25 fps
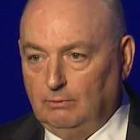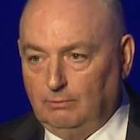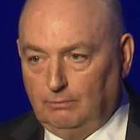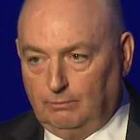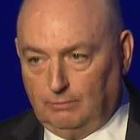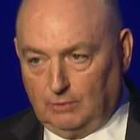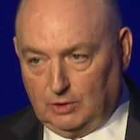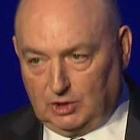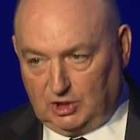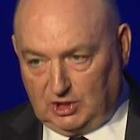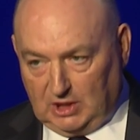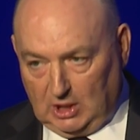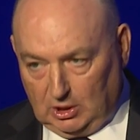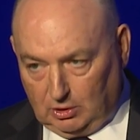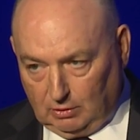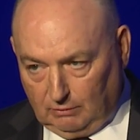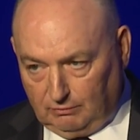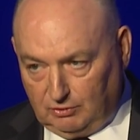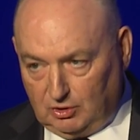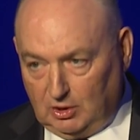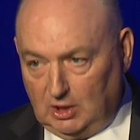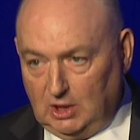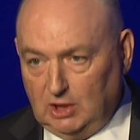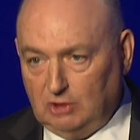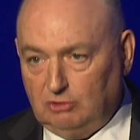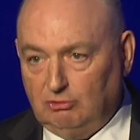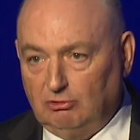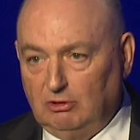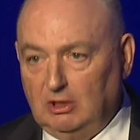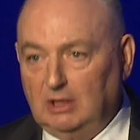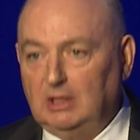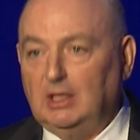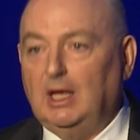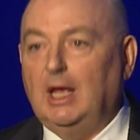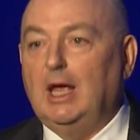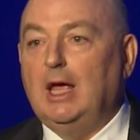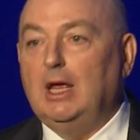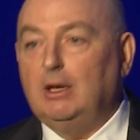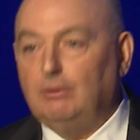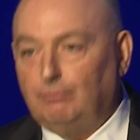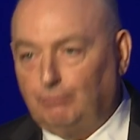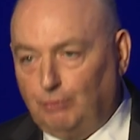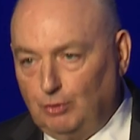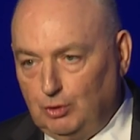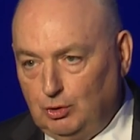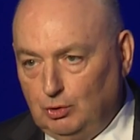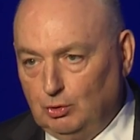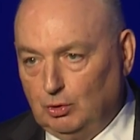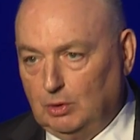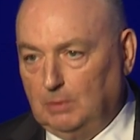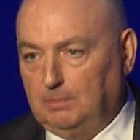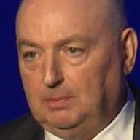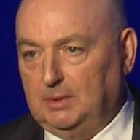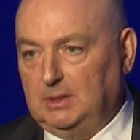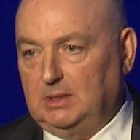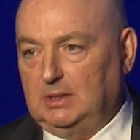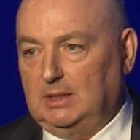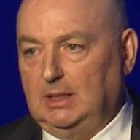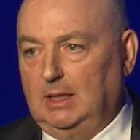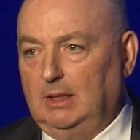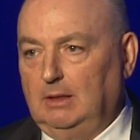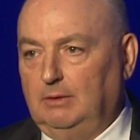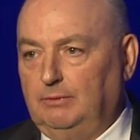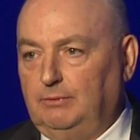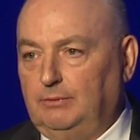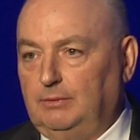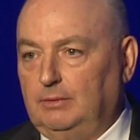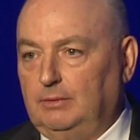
for State of Israel, and for Europe itself.